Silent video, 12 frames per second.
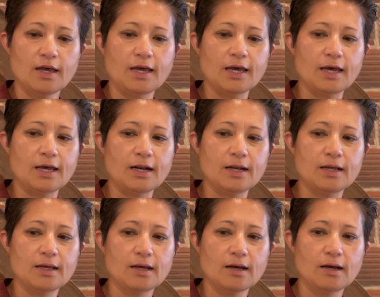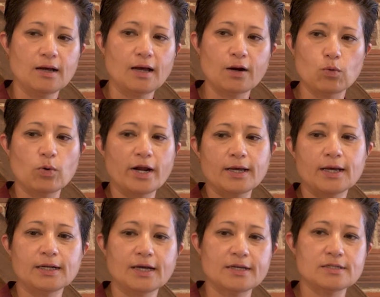And I
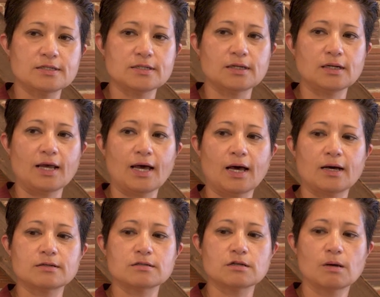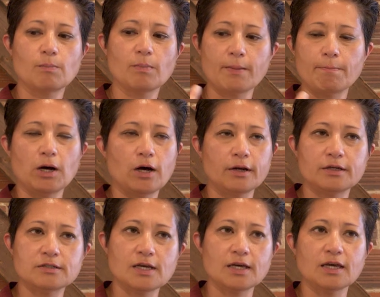recognized it as my body
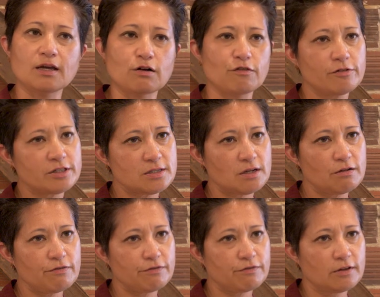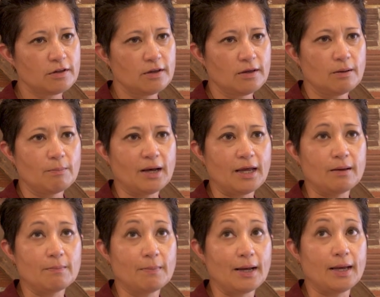taking care of itself,
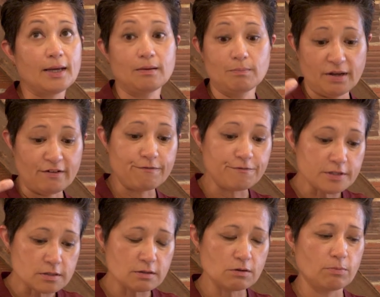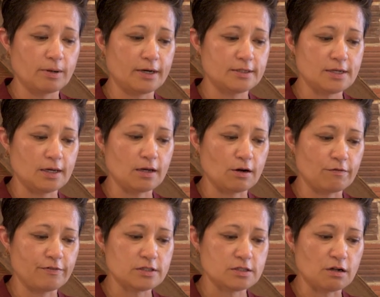my physical body taking care of
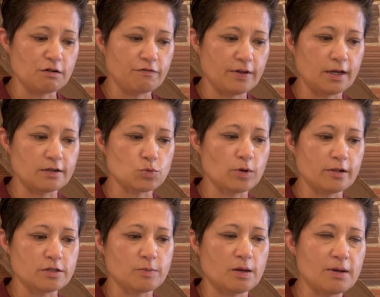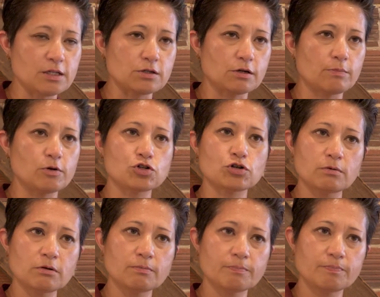itself, as well as my mental and emotional